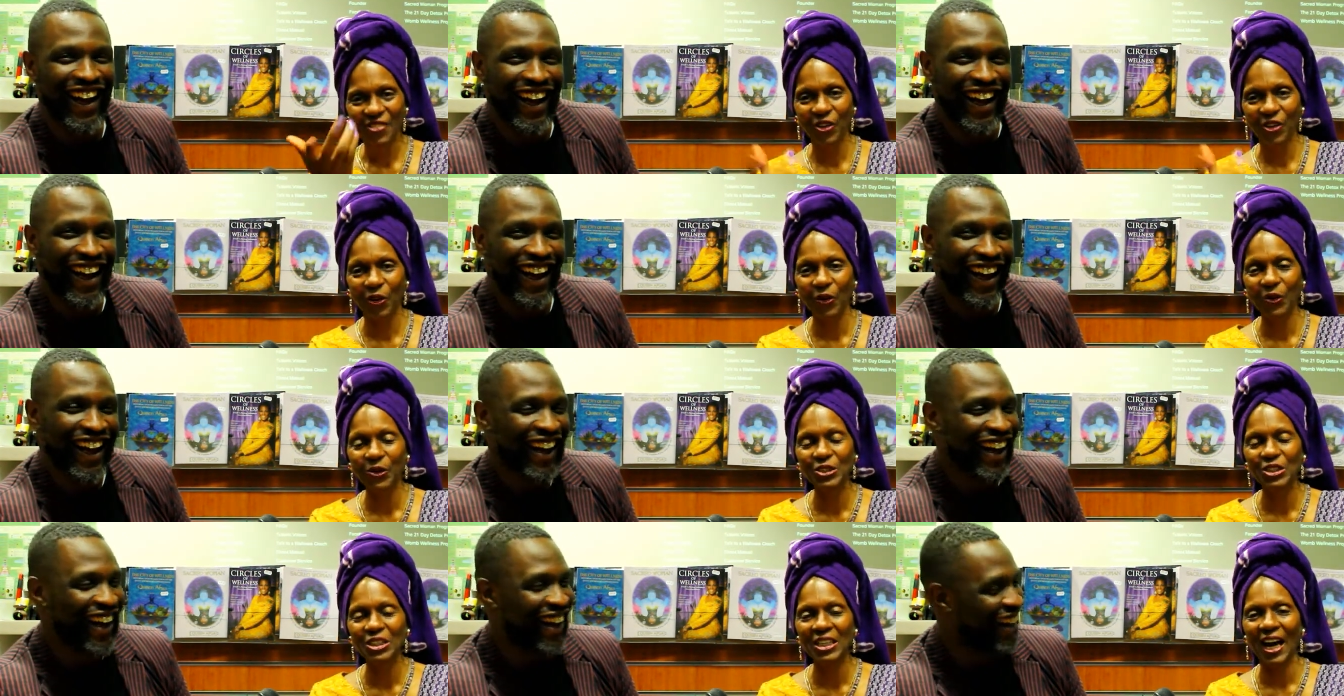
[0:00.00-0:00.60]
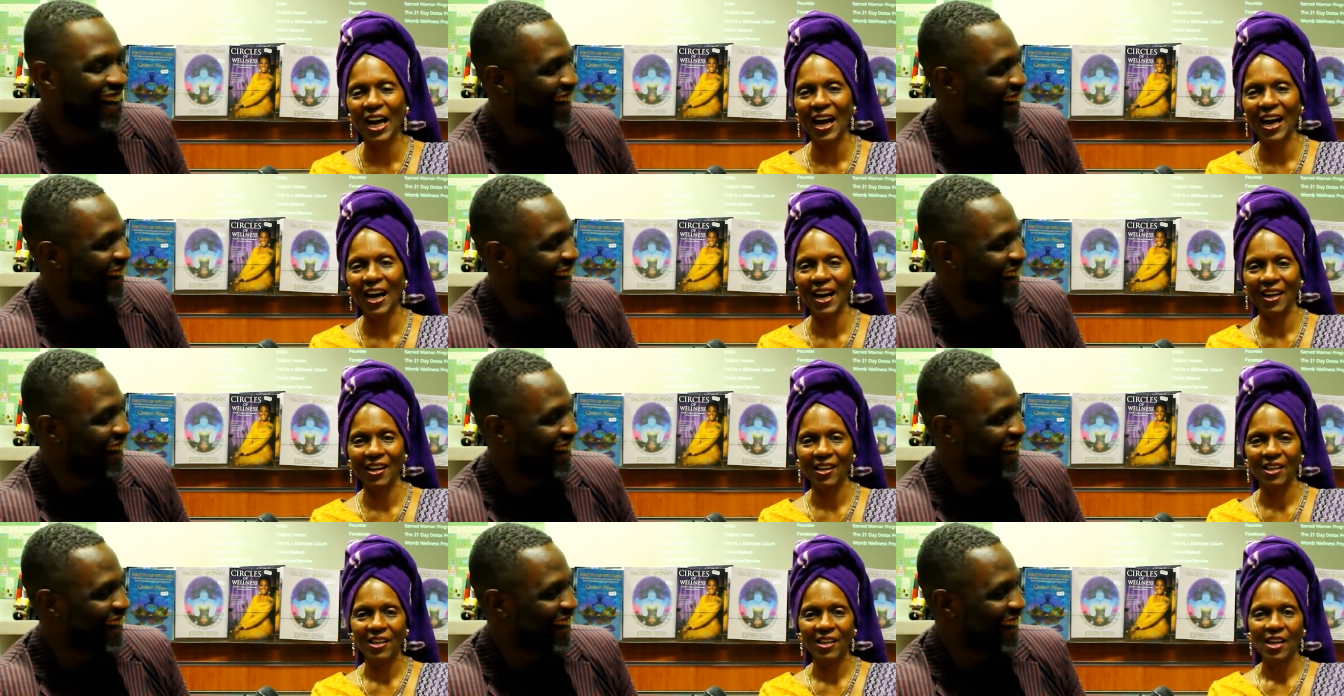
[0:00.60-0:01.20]
Speaker 1: the Ucha,
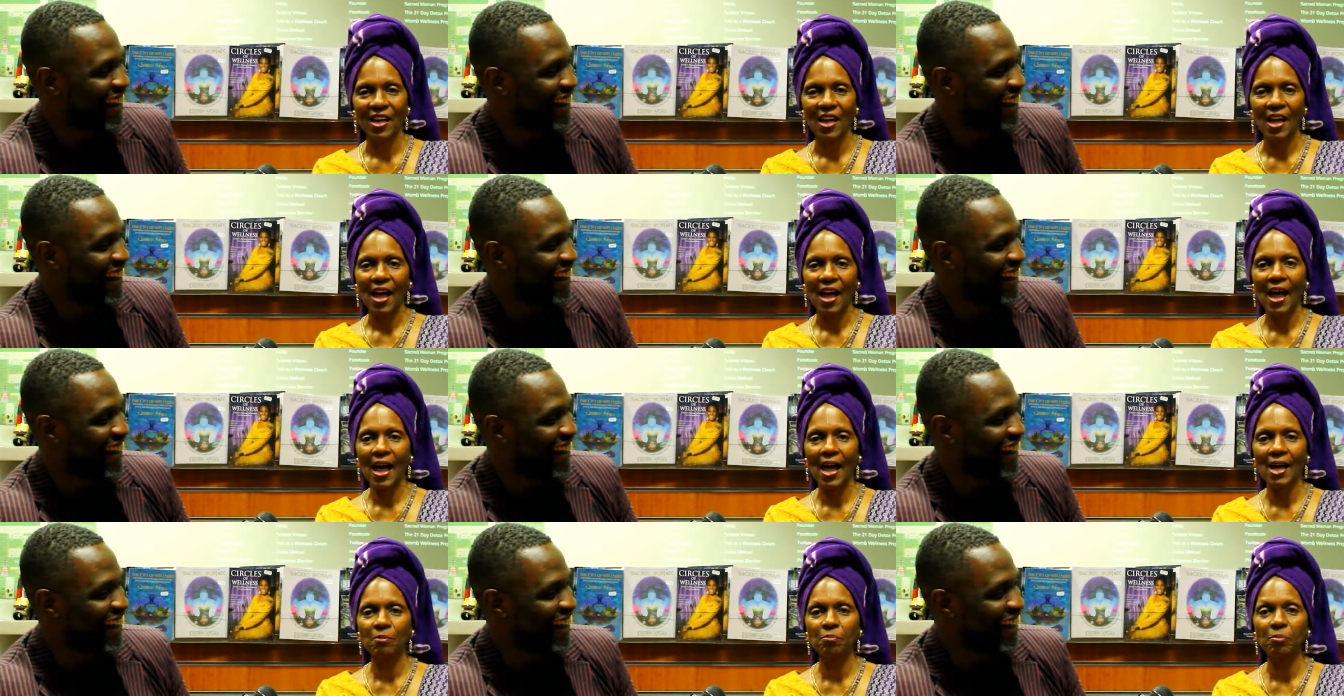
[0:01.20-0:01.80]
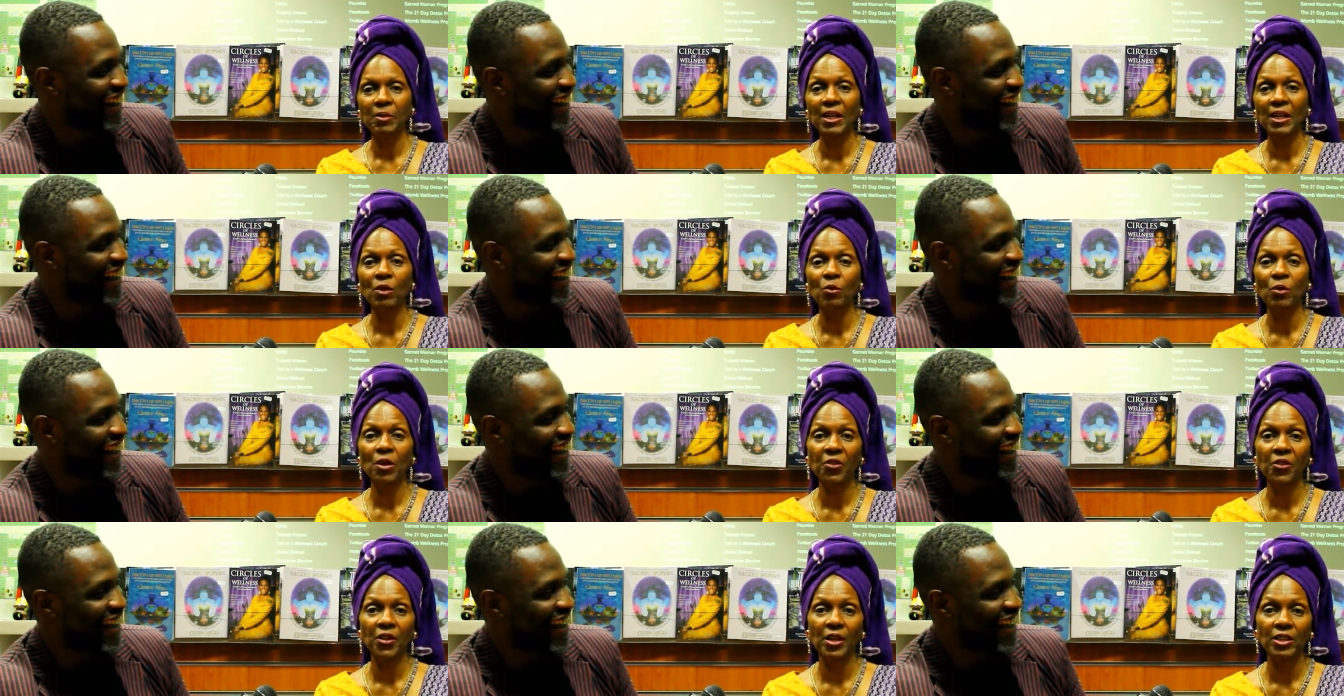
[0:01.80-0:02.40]
and being
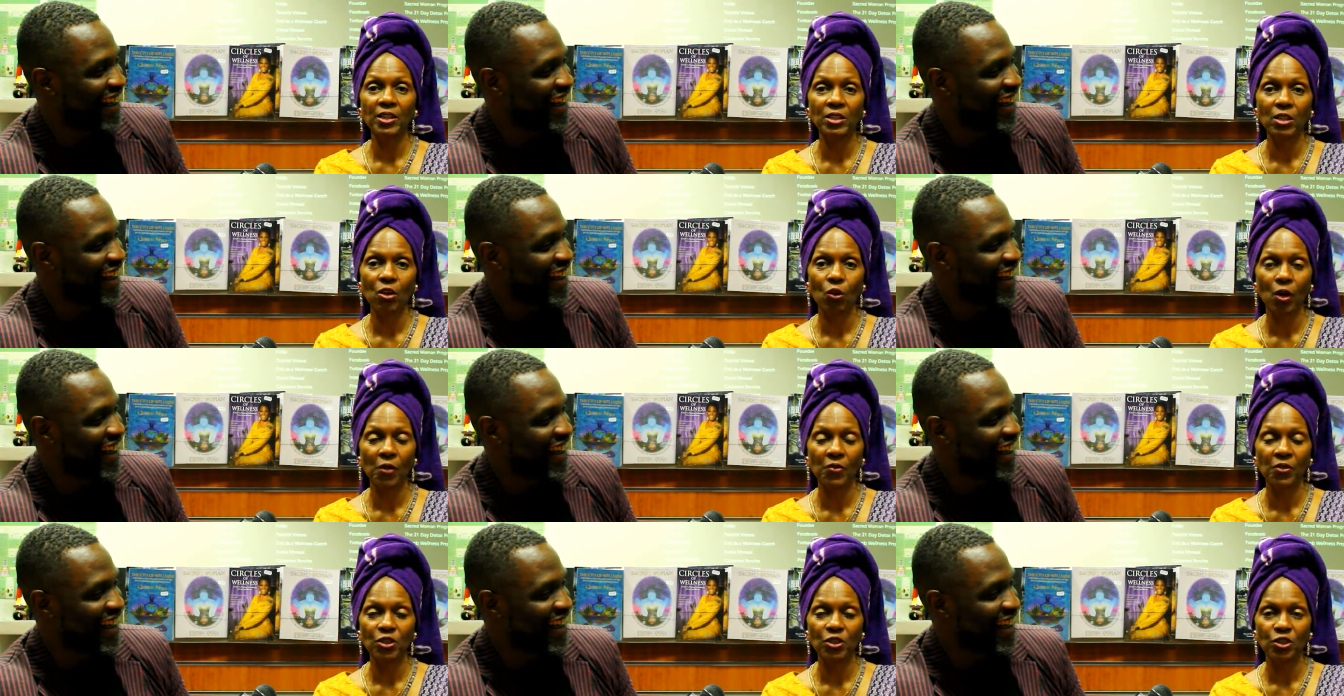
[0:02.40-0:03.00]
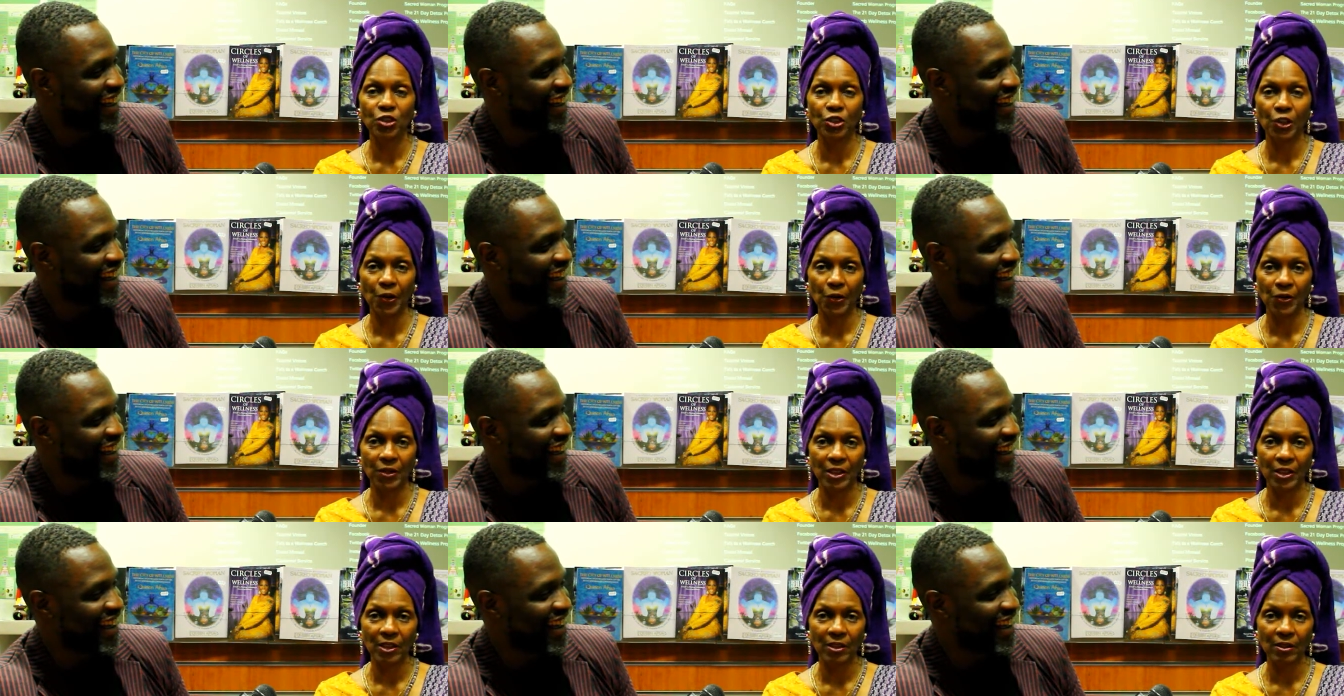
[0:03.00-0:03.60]
with us on this
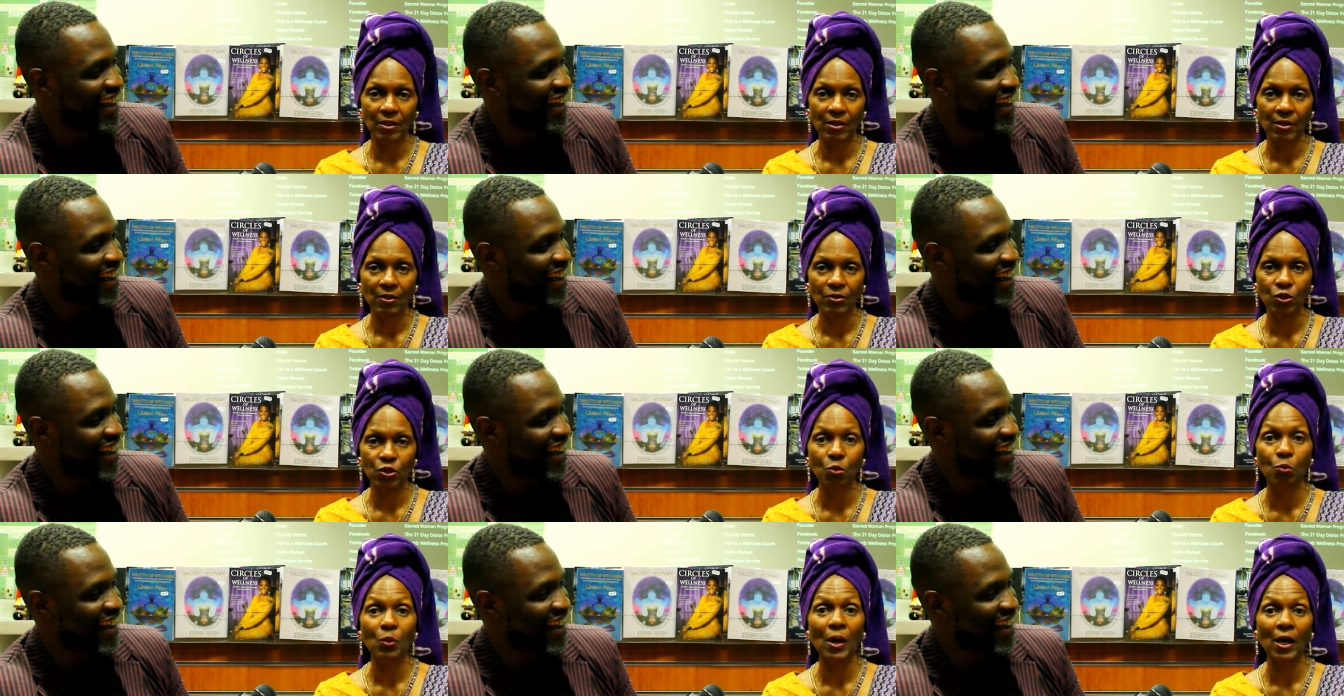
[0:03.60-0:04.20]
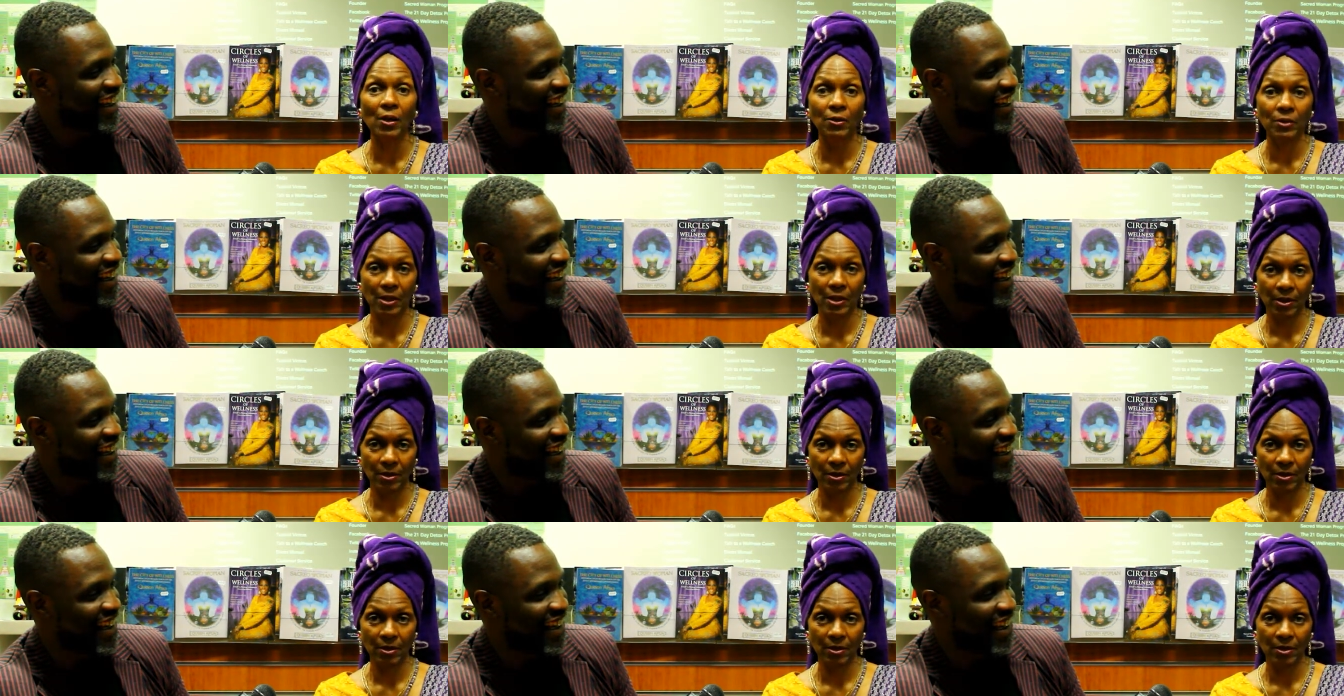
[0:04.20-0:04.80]
journey to
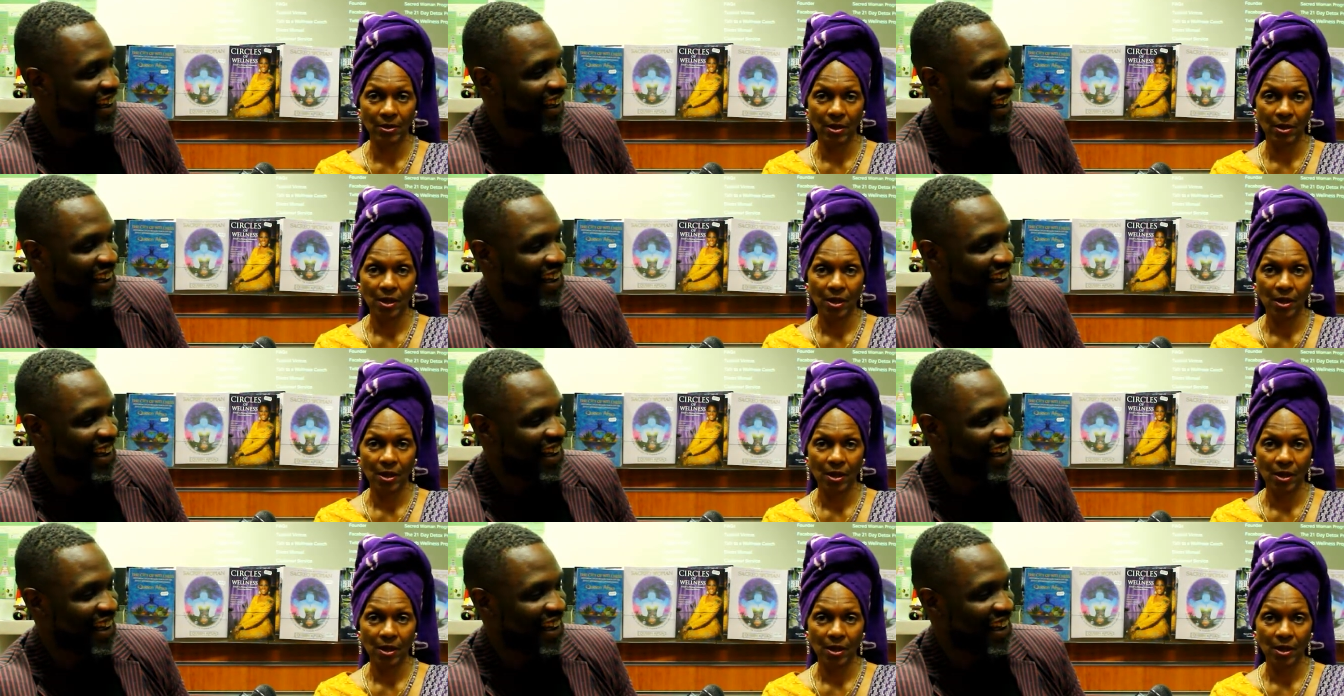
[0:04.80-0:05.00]
wellness,